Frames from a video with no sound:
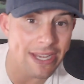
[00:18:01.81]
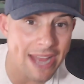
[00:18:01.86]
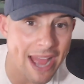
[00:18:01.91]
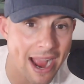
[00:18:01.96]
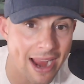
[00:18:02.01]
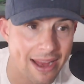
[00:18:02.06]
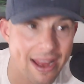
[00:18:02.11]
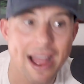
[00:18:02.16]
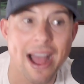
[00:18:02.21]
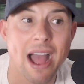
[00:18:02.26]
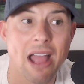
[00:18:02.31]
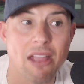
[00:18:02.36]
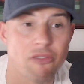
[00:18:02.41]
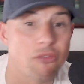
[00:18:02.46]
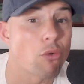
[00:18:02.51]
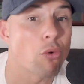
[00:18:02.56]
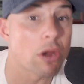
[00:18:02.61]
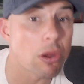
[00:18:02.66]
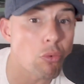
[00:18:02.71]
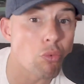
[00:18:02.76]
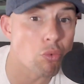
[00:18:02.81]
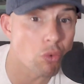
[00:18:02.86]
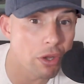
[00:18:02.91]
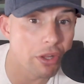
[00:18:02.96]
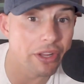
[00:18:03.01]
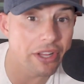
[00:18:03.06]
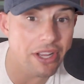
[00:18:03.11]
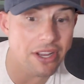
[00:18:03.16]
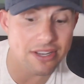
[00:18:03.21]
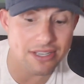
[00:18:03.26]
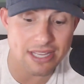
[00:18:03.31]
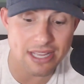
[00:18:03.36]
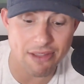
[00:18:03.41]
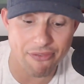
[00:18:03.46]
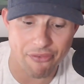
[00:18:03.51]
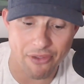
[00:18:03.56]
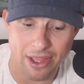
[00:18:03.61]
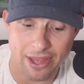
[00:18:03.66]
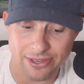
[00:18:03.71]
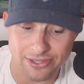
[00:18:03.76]
dot guy for a really good
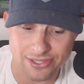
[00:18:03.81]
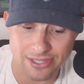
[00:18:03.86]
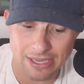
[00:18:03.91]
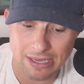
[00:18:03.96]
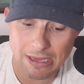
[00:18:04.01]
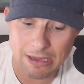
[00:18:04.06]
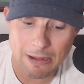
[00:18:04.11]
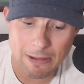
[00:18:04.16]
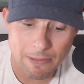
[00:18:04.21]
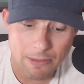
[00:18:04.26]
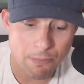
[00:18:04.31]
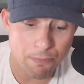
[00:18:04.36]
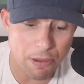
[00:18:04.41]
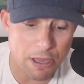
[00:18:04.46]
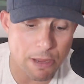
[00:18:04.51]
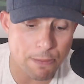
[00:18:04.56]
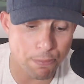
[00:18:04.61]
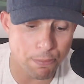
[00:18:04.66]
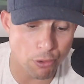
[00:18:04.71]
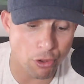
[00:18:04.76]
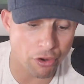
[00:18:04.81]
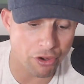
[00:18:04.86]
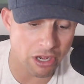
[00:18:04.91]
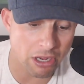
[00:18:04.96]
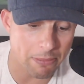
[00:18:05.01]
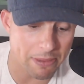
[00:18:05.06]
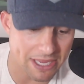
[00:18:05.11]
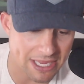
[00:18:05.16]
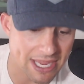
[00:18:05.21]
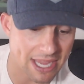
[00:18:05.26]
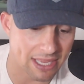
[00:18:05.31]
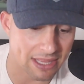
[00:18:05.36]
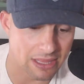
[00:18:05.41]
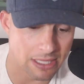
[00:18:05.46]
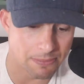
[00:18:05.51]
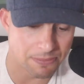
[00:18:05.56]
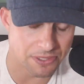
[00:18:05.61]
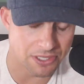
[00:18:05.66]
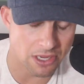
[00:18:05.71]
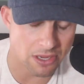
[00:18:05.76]
defense, people are going to be kicking
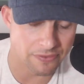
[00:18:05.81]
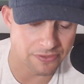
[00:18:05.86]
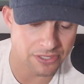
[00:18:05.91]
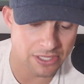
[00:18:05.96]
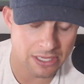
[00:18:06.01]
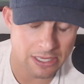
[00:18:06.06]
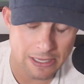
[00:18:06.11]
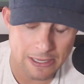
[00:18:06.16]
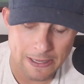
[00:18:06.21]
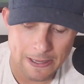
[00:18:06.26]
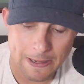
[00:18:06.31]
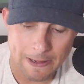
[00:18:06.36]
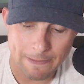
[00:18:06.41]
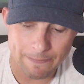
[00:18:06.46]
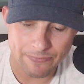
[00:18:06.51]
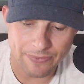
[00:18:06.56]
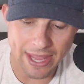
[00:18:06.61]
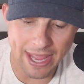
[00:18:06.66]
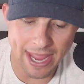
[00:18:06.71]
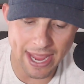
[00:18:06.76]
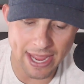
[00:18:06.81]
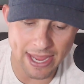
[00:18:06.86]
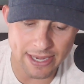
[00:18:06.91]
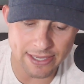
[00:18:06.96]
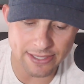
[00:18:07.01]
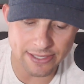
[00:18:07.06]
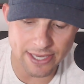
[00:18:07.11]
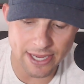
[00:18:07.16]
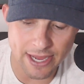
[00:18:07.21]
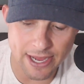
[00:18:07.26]
themselves. And